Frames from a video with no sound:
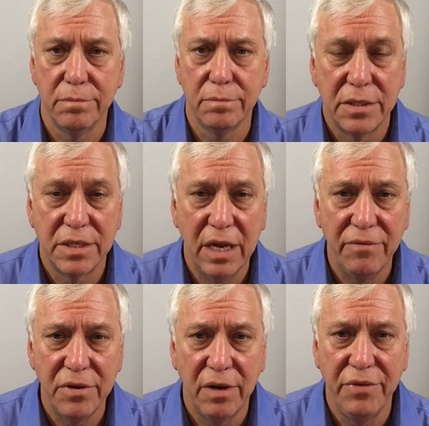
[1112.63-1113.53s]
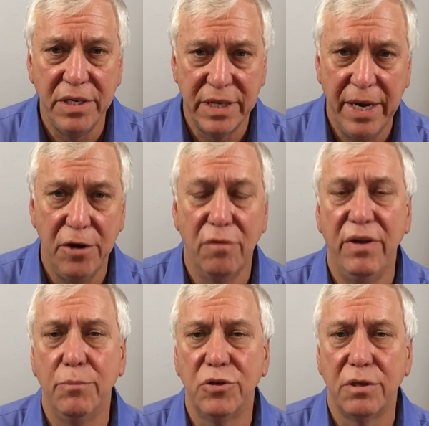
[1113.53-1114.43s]
7 of these 8
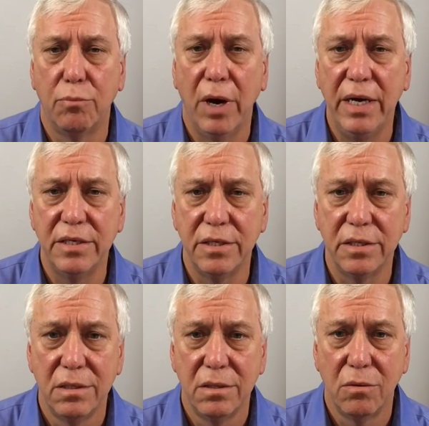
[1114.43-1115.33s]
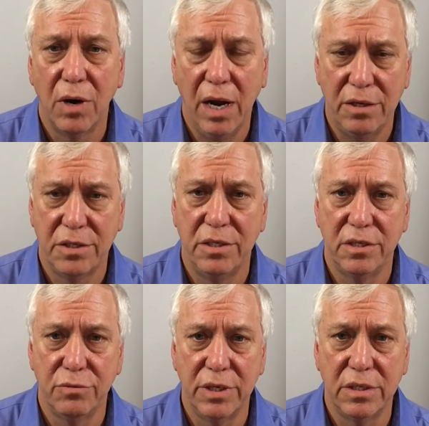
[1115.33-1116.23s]
November surprises were House
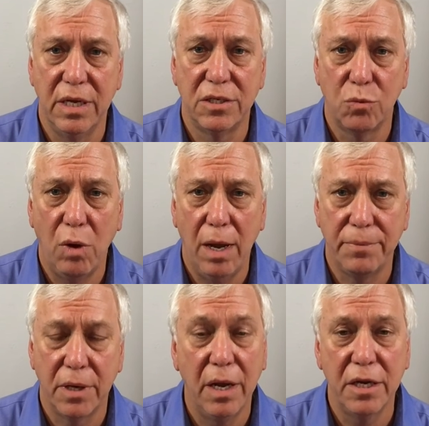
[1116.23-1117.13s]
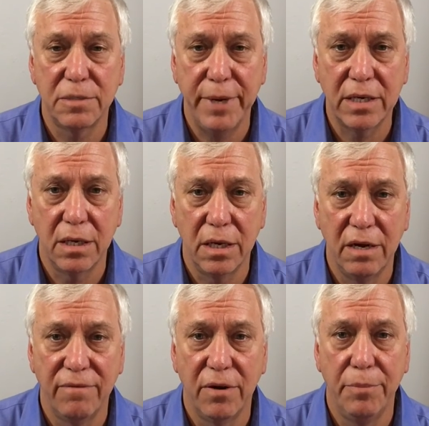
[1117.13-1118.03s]
districts that swapped unexpectedly
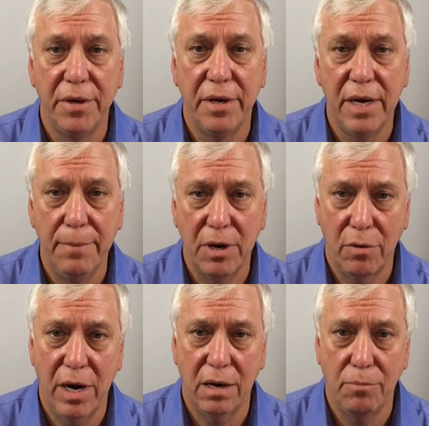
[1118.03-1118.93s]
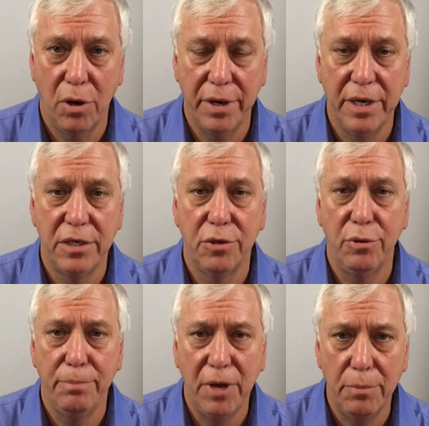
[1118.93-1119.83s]
from the Democratic Party to the
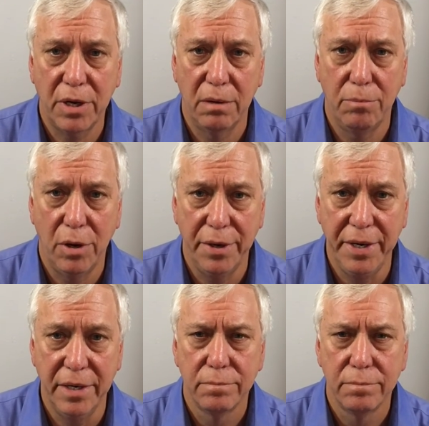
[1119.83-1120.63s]
Republican Party.